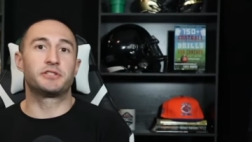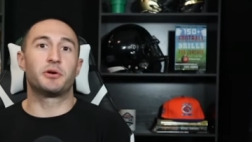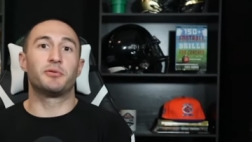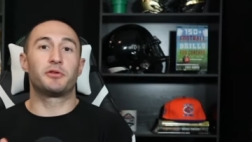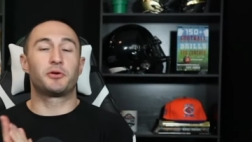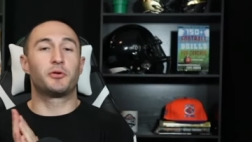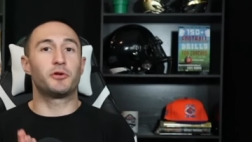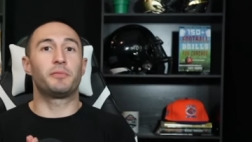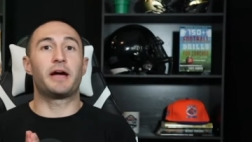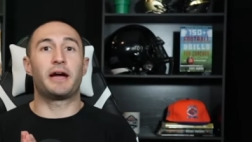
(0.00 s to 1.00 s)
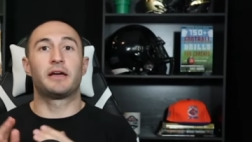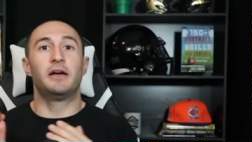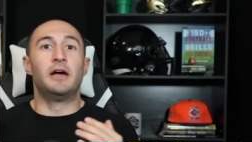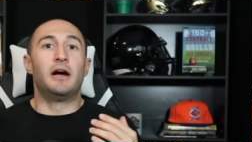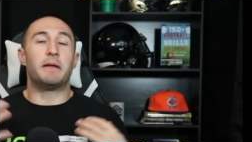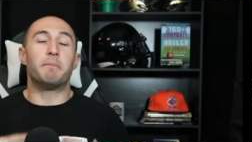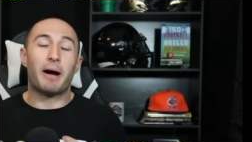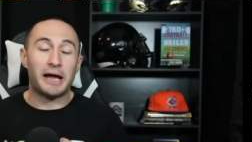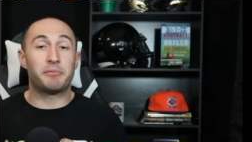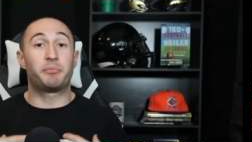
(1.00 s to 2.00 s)
So the quarterback, in
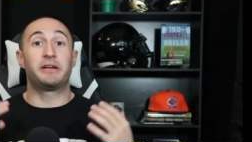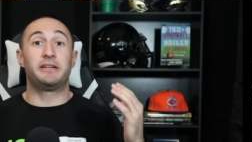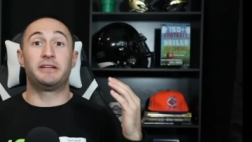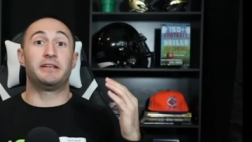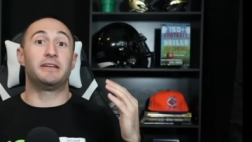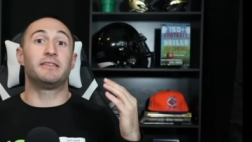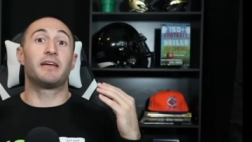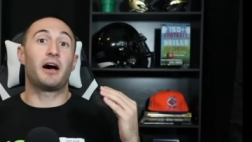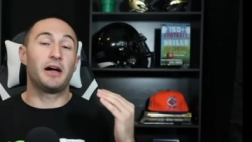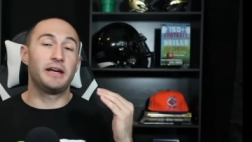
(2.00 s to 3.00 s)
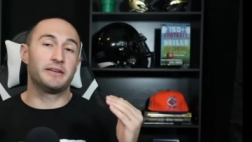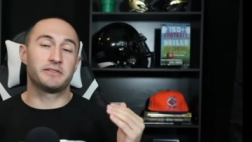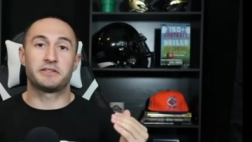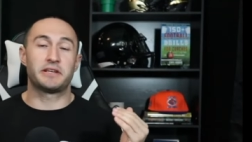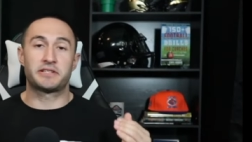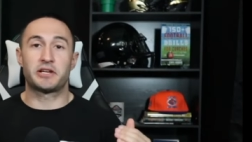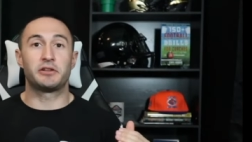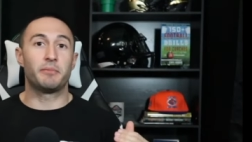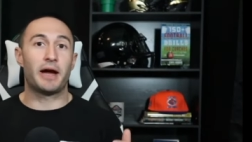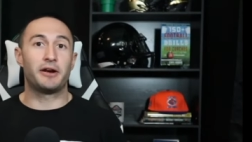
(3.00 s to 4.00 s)
my opinion, the height doesn't
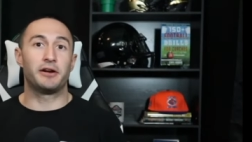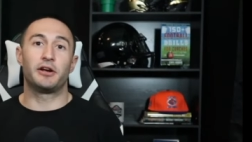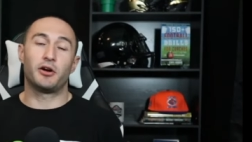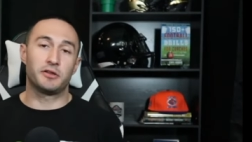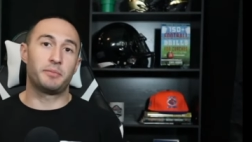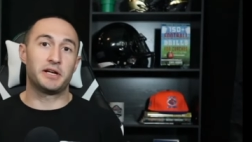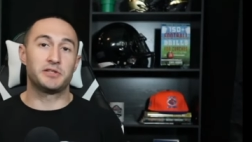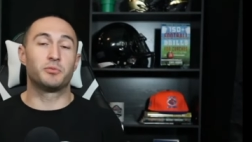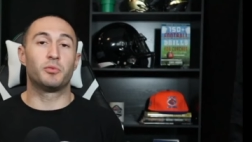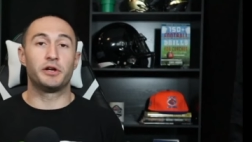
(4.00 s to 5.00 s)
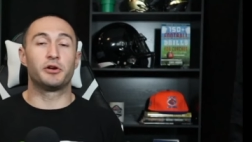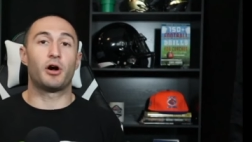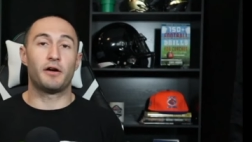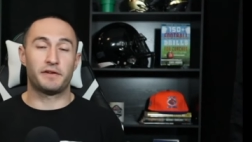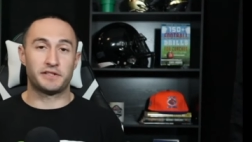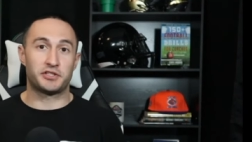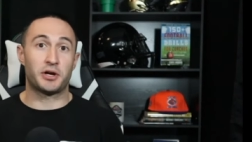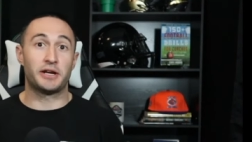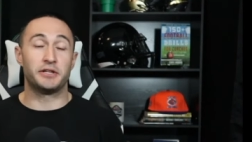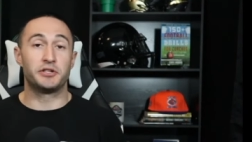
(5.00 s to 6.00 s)
necessarily matter. It all depends what your offense is
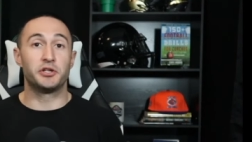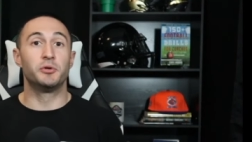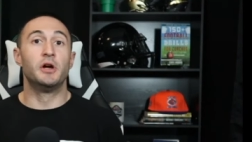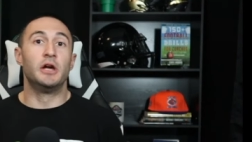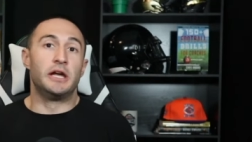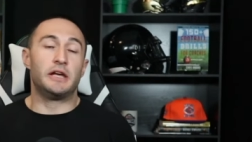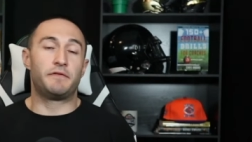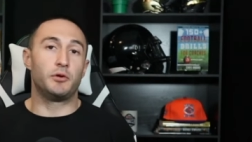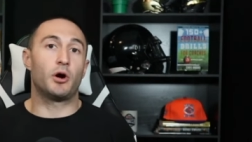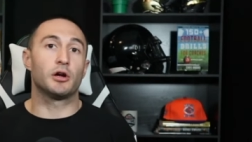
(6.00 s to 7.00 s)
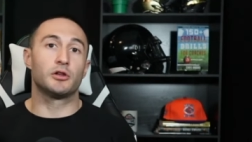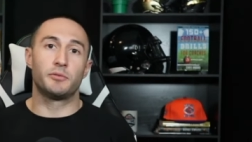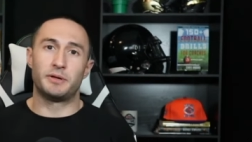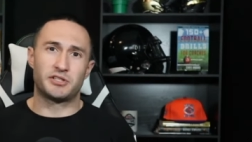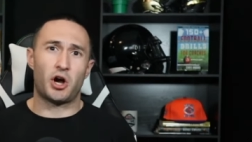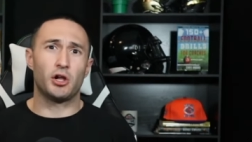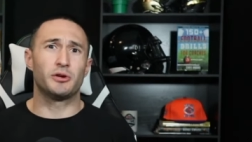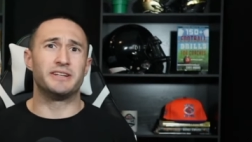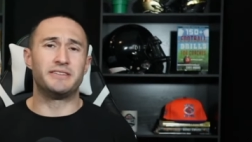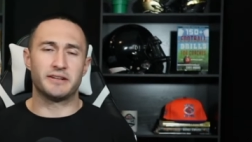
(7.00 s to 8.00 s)
trying to do. If you are a little bit
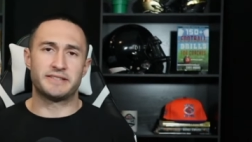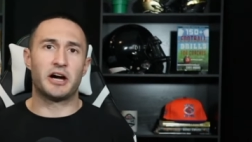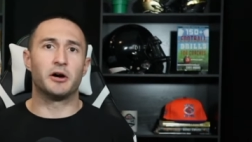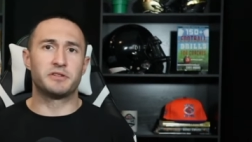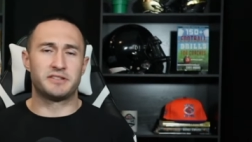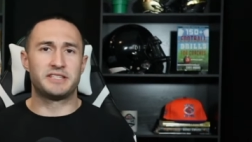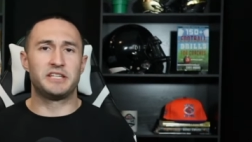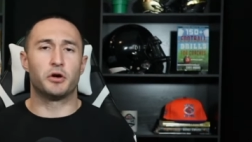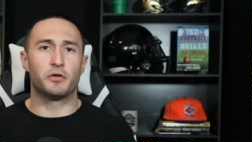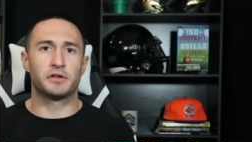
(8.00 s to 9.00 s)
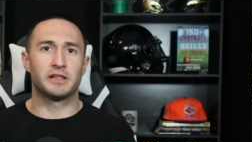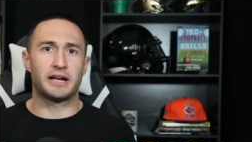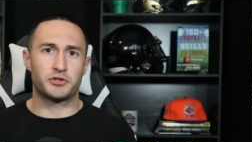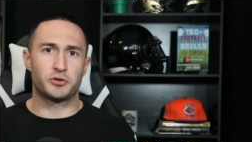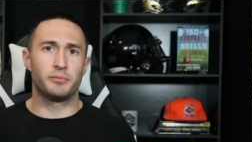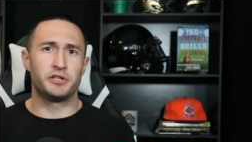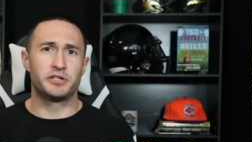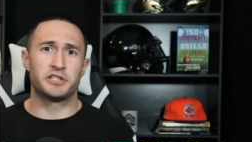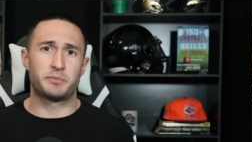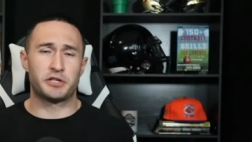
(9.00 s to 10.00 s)
taller, it does help to see over the line of
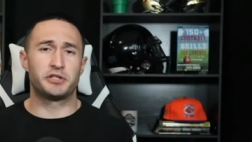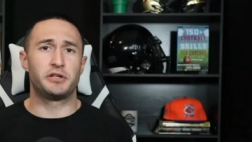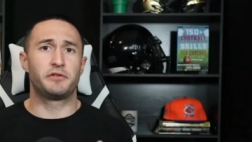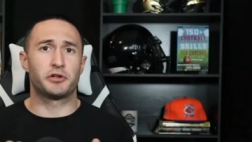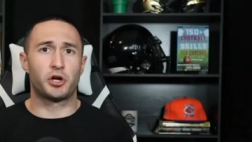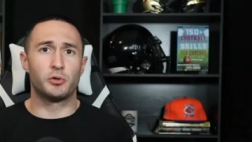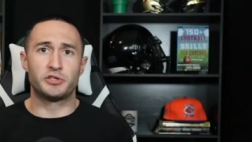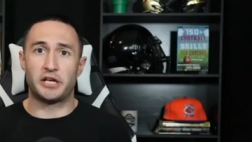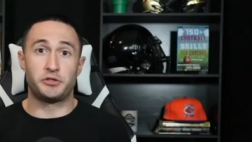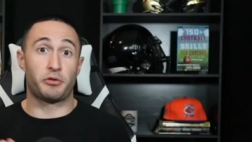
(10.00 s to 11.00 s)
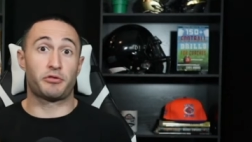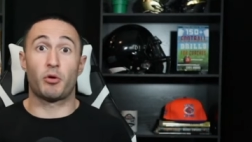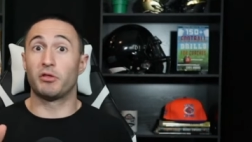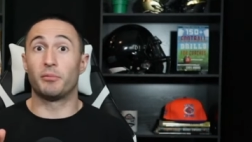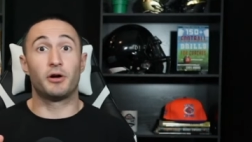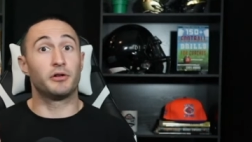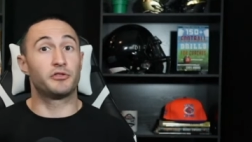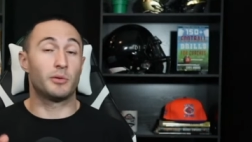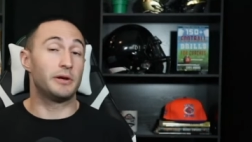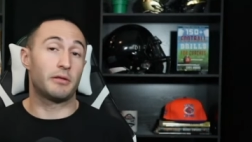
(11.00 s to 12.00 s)
scrimmage, especially if your coach has you throwing the ball
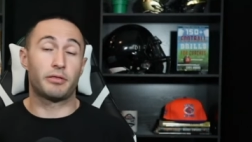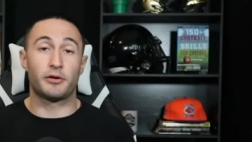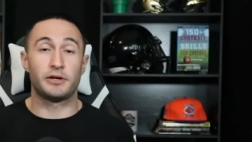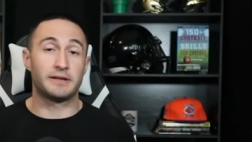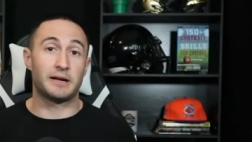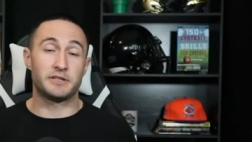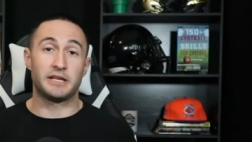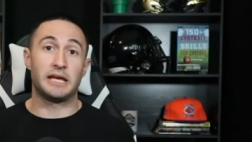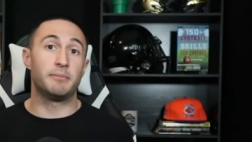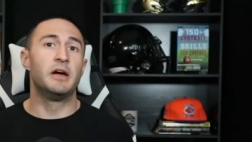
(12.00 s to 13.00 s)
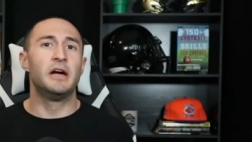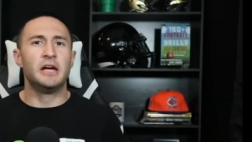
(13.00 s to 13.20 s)
twenty to thirty times a game.